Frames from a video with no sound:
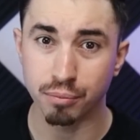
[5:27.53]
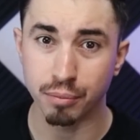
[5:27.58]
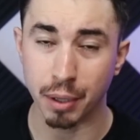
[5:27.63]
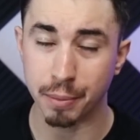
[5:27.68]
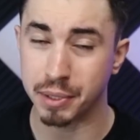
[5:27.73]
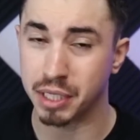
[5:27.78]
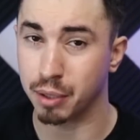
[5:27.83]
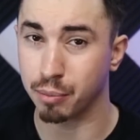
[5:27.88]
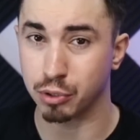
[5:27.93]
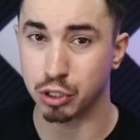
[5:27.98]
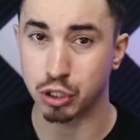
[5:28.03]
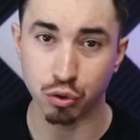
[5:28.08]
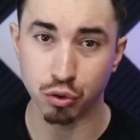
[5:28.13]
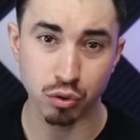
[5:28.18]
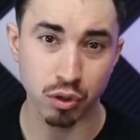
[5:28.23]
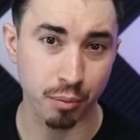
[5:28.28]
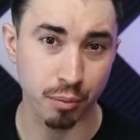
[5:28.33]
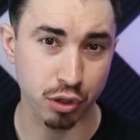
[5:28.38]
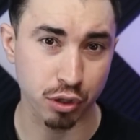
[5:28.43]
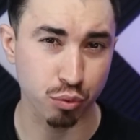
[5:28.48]
maybe number two,
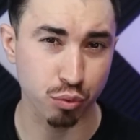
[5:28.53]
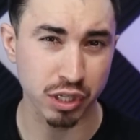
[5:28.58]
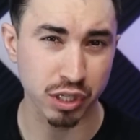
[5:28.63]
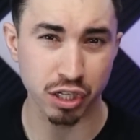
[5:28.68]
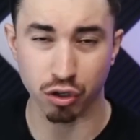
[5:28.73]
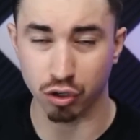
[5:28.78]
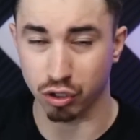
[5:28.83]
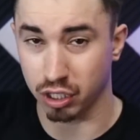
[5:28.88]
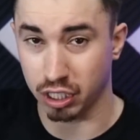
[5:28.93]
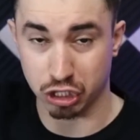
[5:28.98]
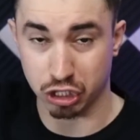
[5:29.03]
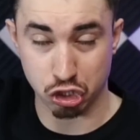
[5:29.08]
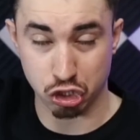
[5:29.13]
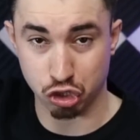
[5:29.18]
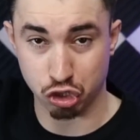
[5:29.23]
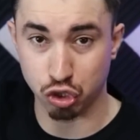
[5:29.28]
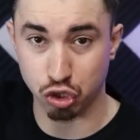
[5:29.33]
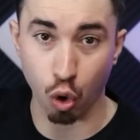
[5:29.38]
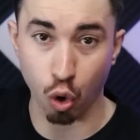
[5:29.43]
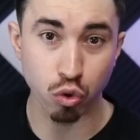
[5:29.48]
number three, or like
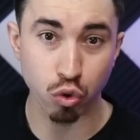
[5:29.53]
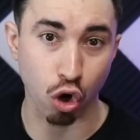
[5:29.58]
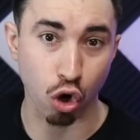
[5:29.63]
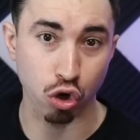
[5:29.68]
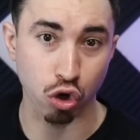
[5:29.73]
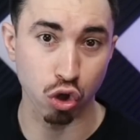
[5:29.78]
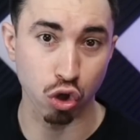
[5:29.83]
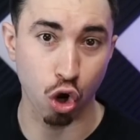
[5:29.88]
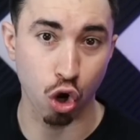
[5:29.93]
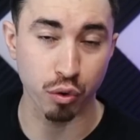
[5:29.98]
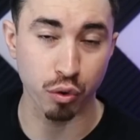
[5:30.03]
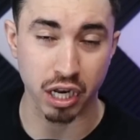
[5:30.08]
so darn low